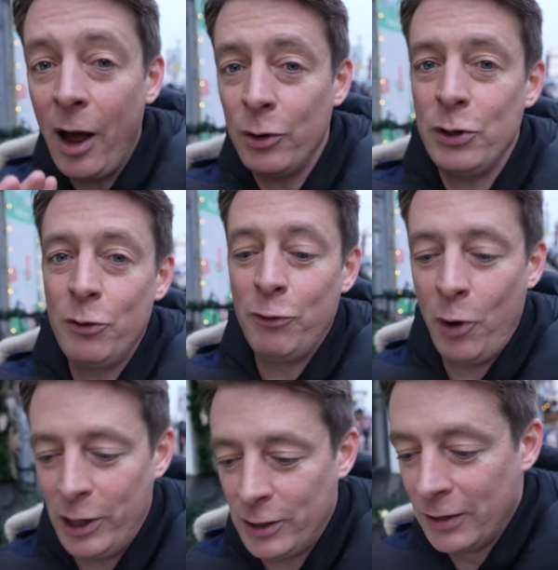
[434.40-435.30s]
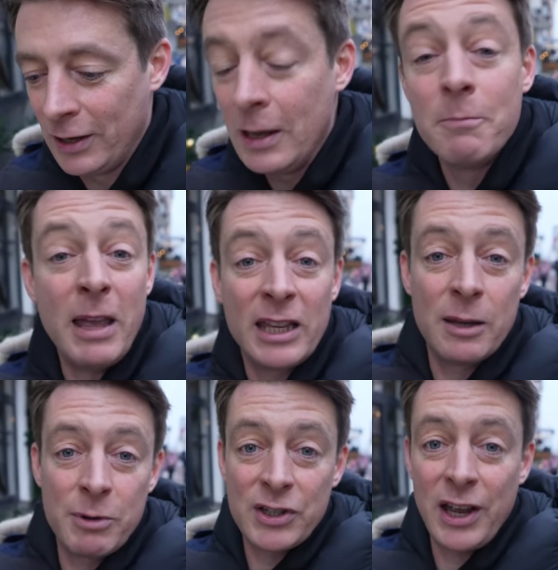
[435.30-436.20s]
how do you avoid making
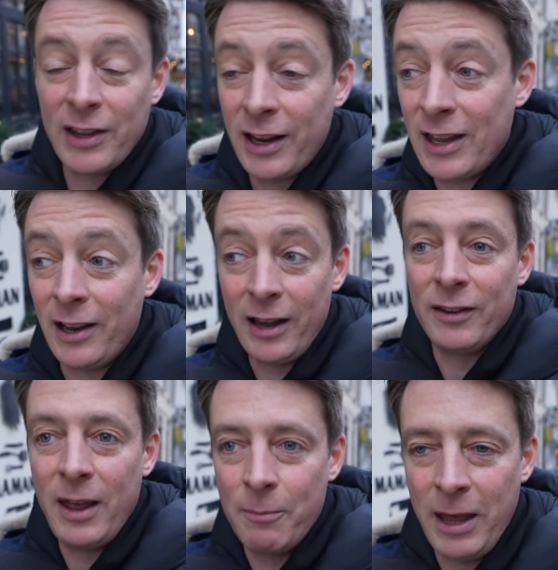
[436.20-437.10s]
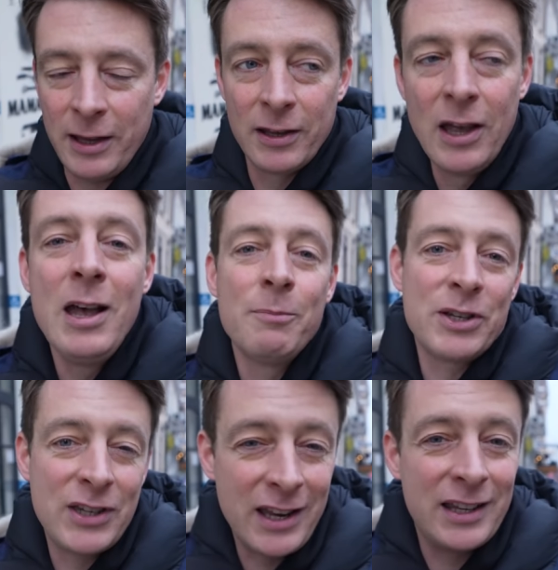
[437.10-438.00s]
the mistake that I think a lot of them make,
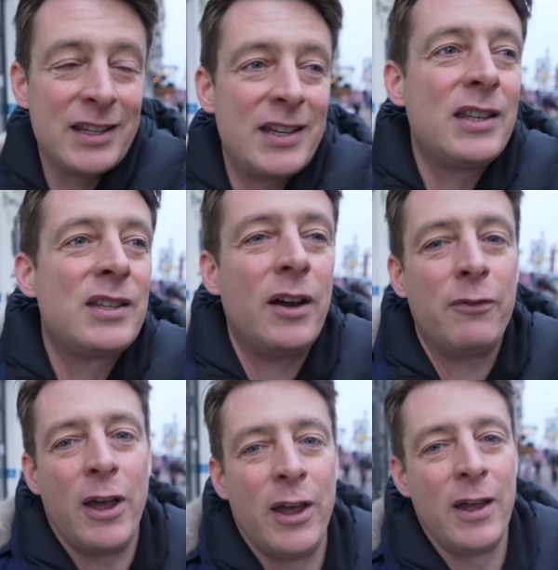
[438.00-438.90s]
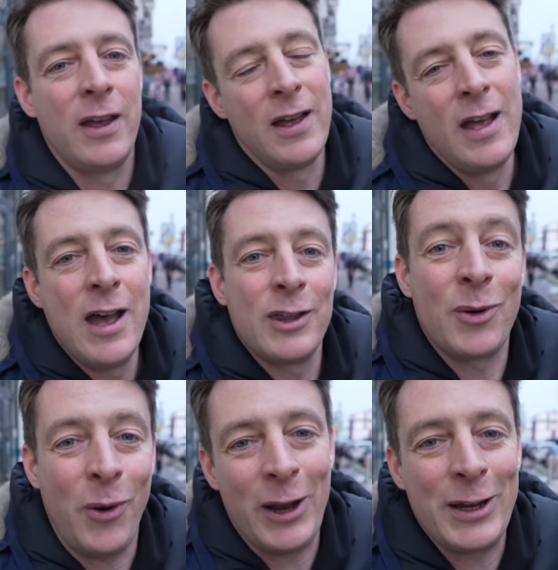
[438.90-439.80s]
mistake in the sense of the
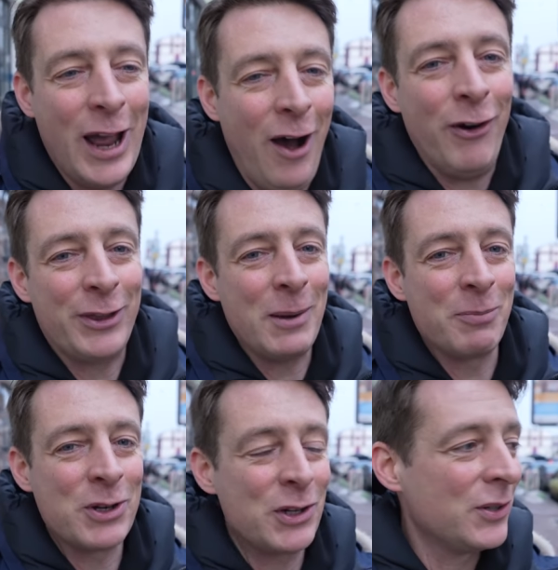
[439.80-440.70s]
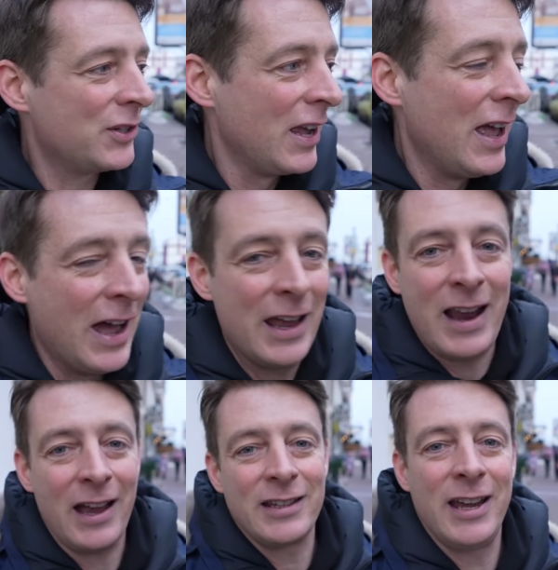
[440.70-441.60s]
quality of what they produce,
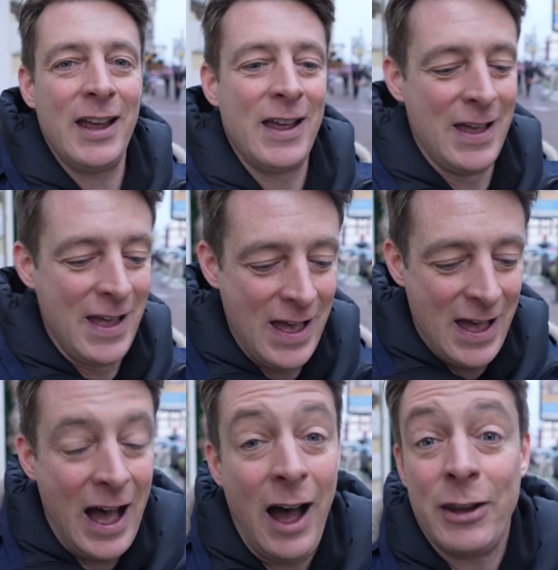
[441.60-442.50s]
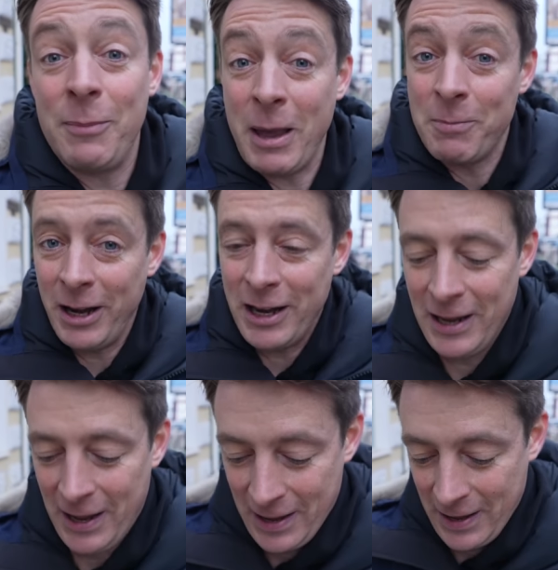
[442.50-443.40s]
not how they make
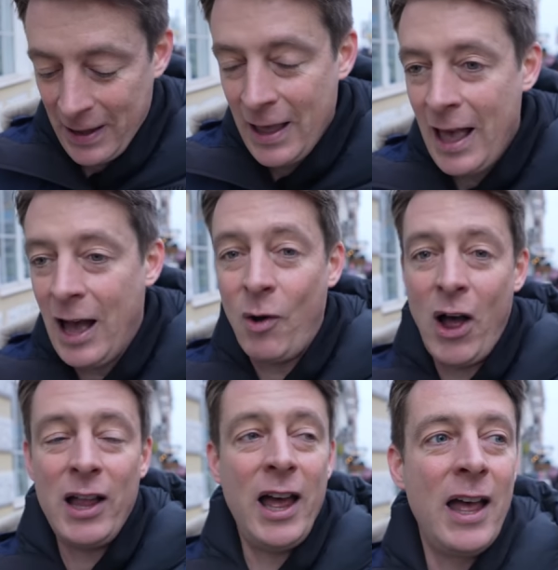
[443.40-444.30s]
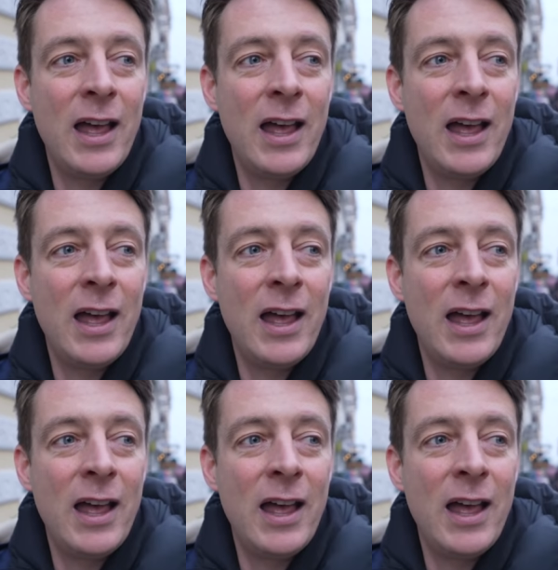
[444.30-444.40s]
money? Well,